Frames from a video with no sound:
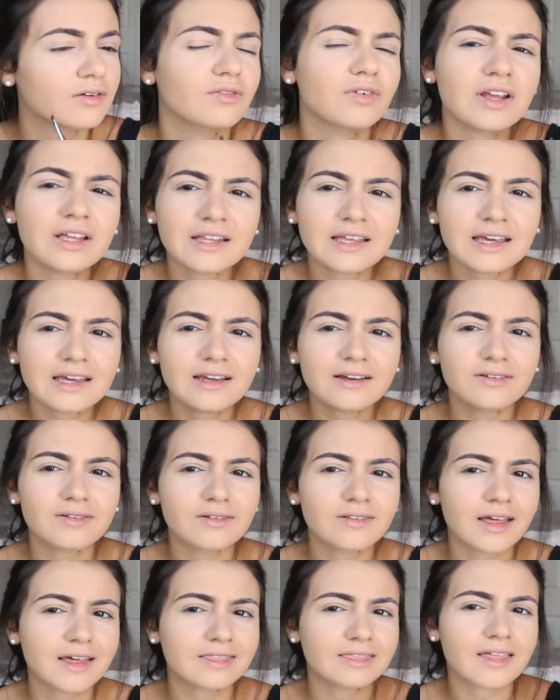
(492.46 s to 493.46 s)
really?
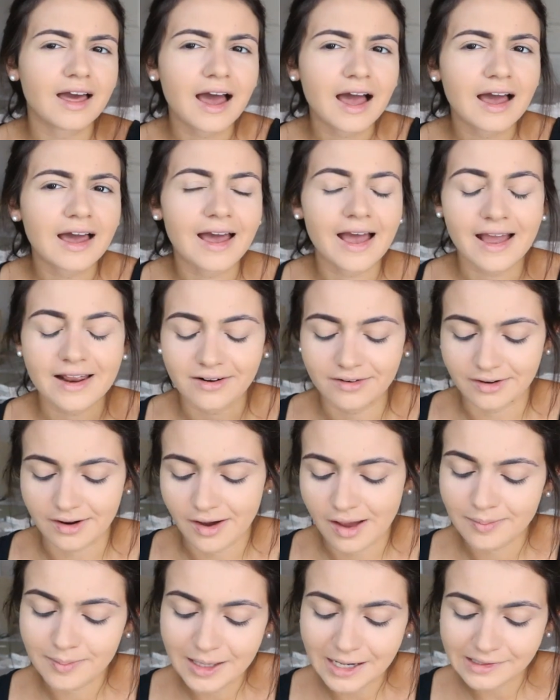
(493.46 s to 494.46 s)
Like that? I don't know.
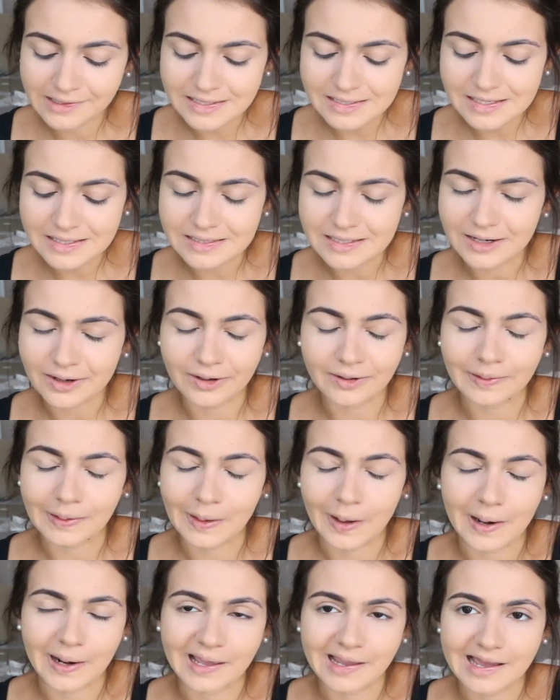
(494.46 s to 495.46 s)
I mean, at least they did it
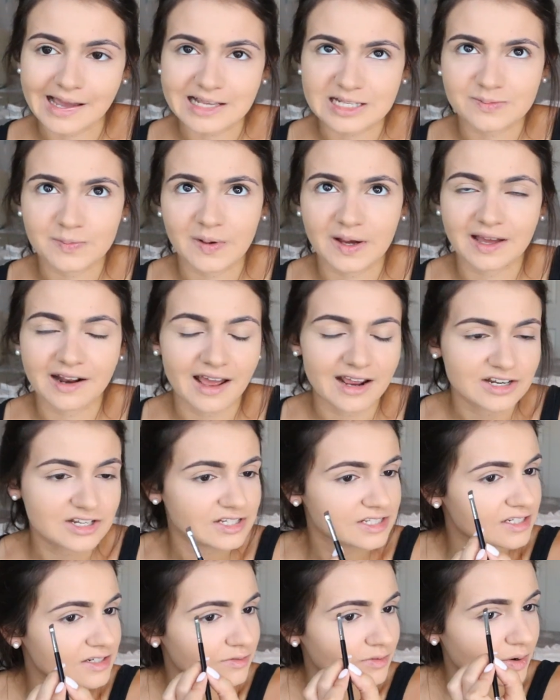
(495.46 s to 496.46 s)
early on, I guess, but
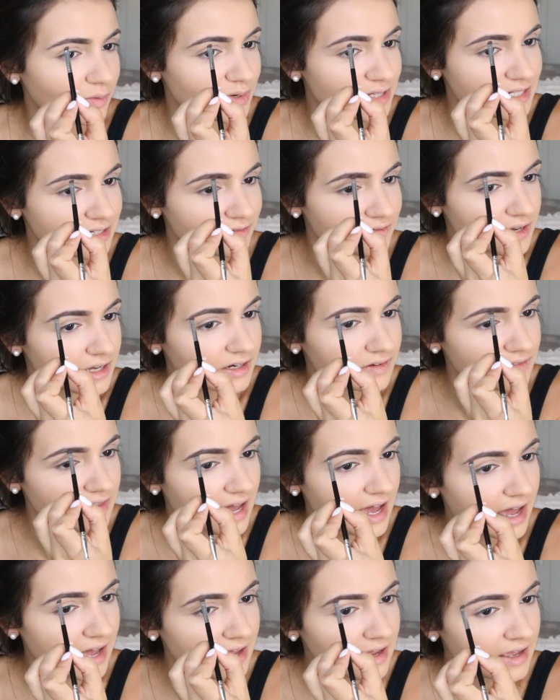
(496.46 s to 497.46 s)
I wasn't a fan of
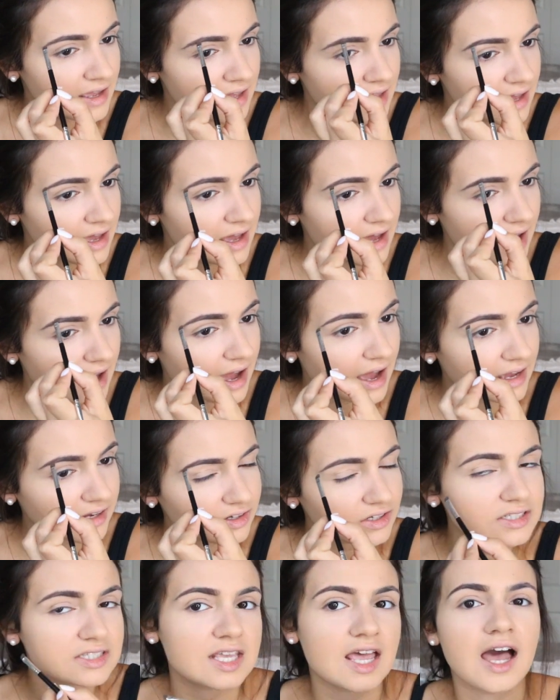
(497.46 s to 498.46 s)
that. I
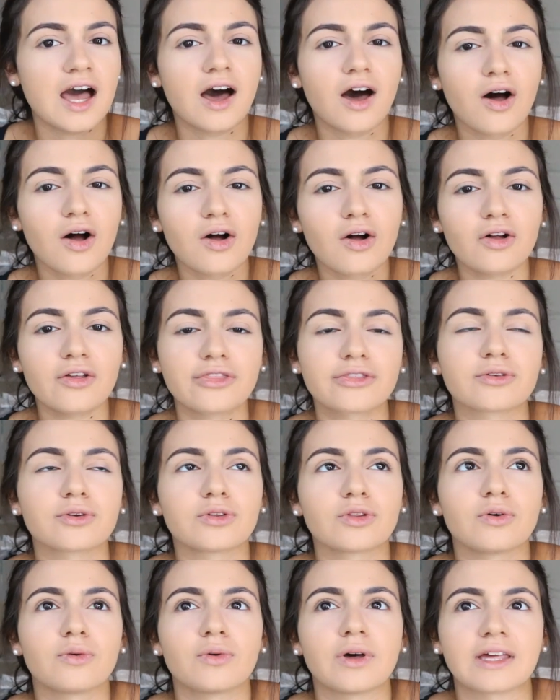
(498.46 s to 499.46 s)
could tell
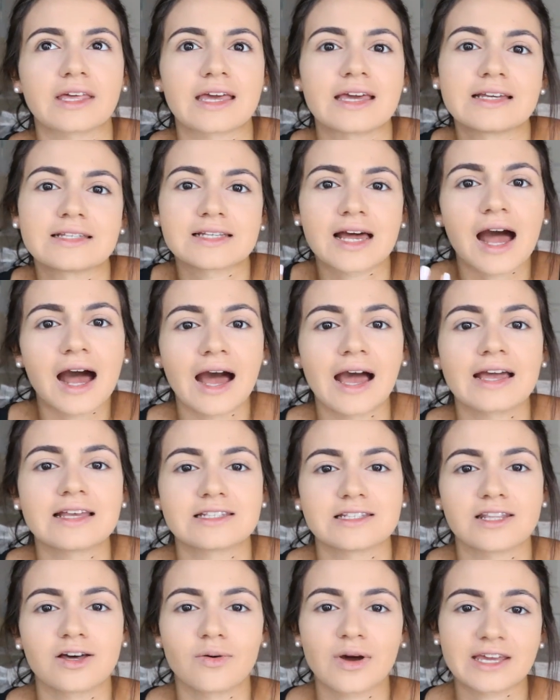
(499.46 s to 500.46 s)
through the like his
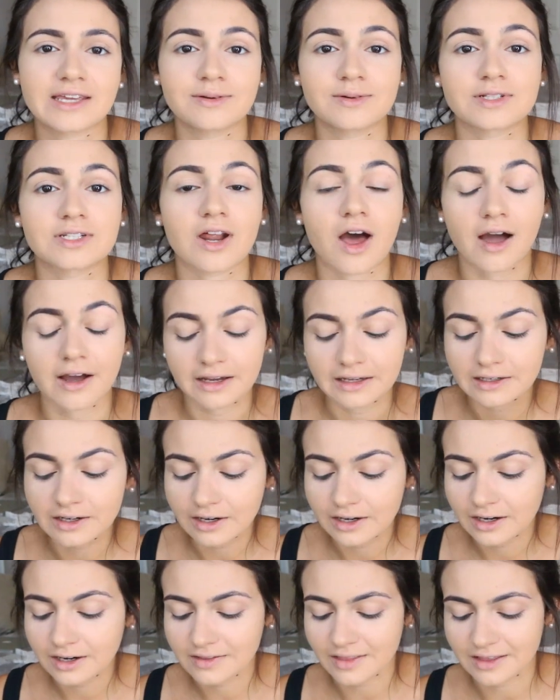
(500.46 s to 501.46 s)
eyes and the way he was talking to
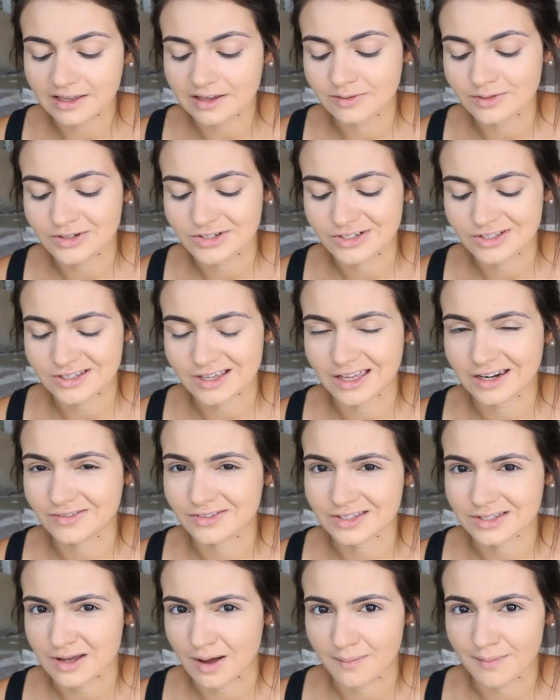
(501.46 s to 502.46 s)
her that he was just kind of
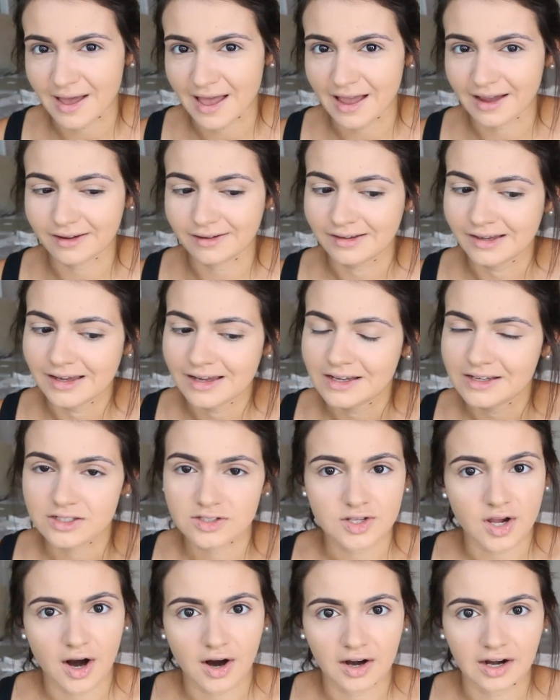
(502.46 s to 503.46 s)
a scumbag.
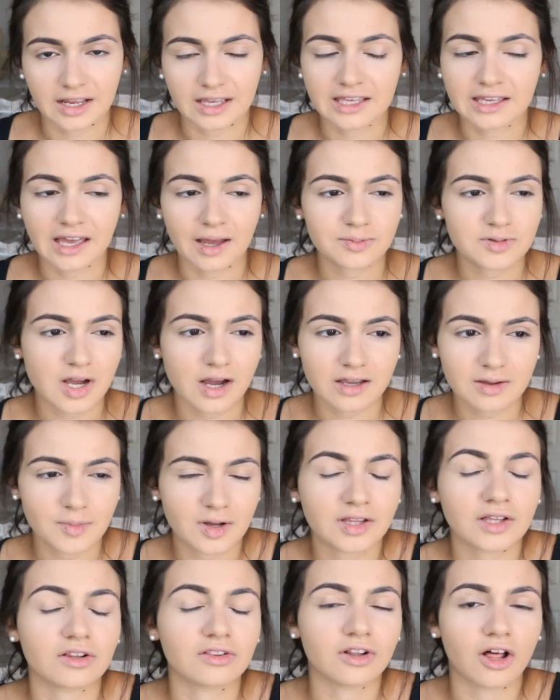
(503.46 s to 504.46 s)
Sorry. He kept talking
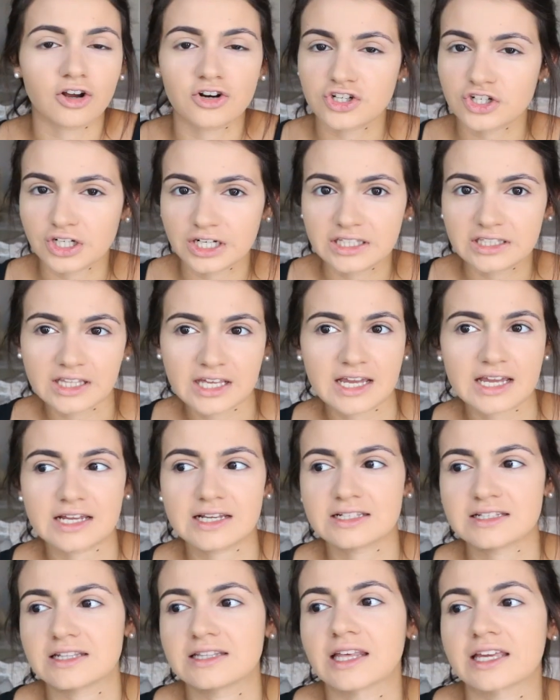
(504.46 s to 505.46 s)
about like luxury
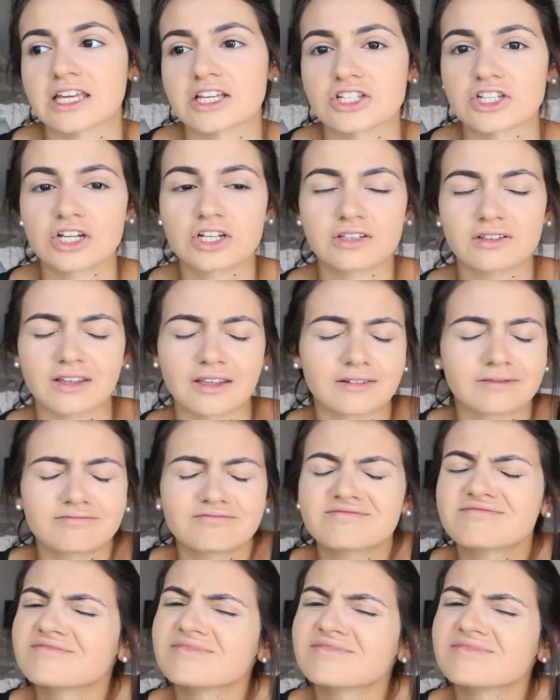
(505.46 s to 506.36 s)
things and like his like